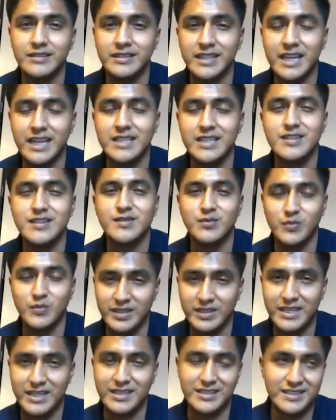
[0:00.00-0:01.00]
that's
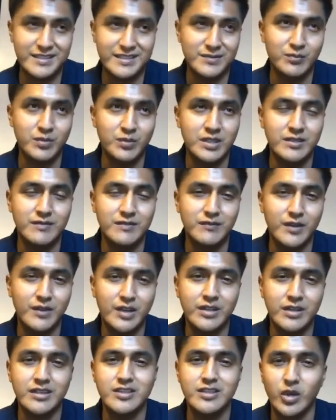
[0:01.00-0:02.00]
that's been
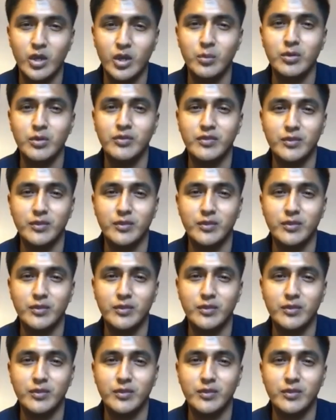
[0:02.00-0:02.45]
very enjoyable for